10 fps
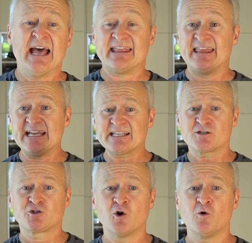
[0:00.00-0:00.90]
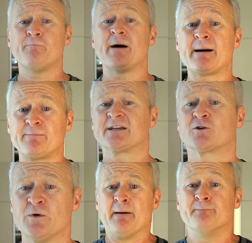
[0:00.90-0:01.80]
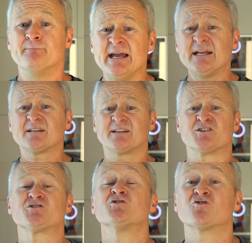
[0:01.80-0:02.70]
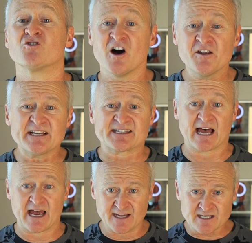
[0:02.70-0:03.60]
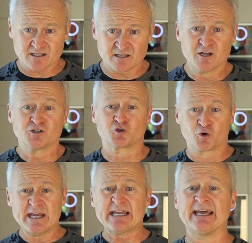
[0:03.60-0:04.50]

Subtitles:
These 2 kilowatt meet the synchronized 3